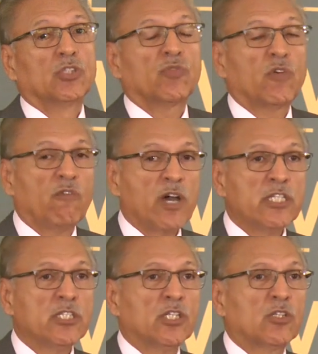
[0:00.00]
So for
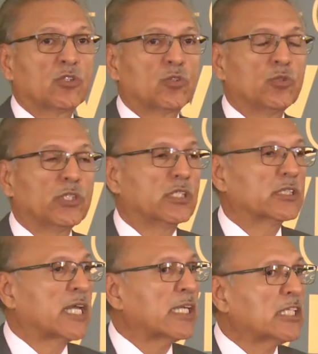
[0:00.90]
one year or two
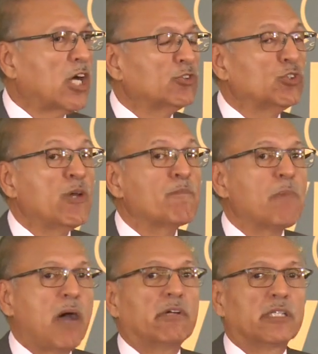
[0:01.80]
years, that's how you
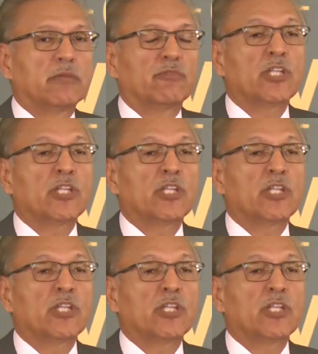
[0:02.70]
empower them.